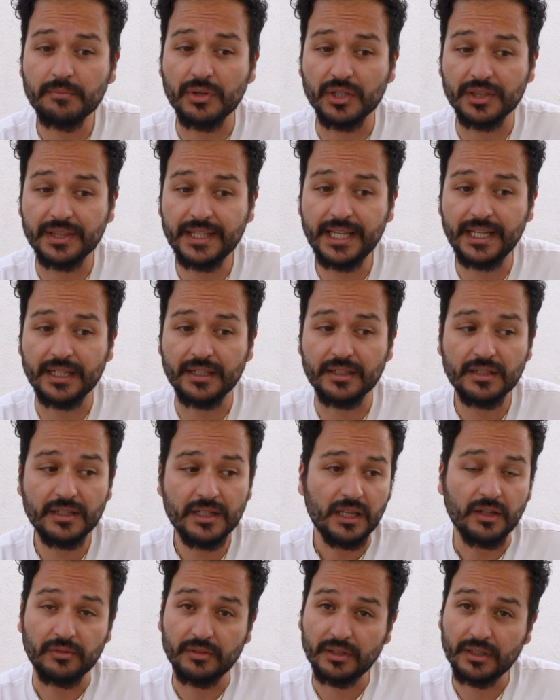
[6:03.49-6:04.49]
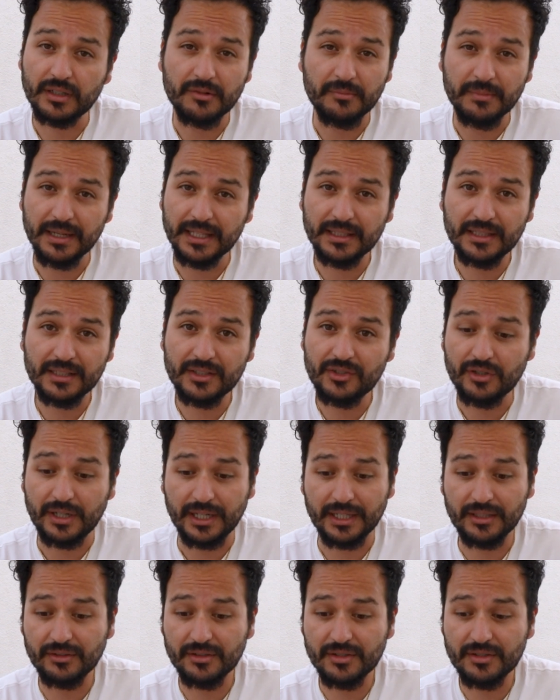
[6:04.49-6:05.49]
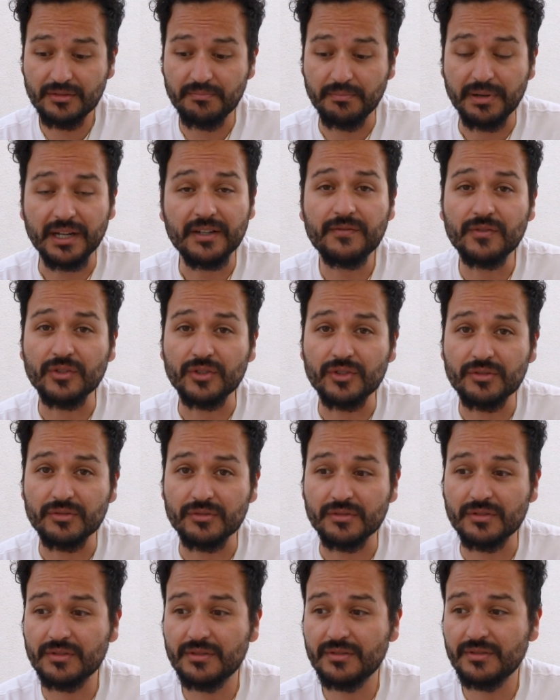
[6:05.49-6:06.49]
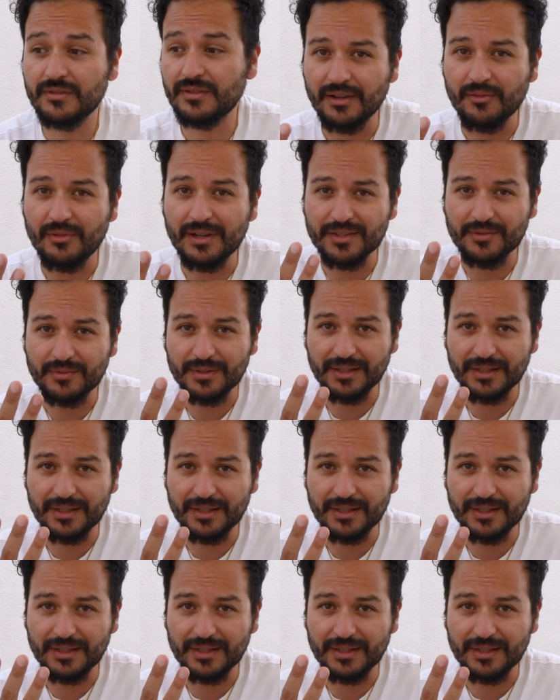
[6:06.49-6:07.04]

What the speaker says: But then he recommended trying those barefoot shoes, the ones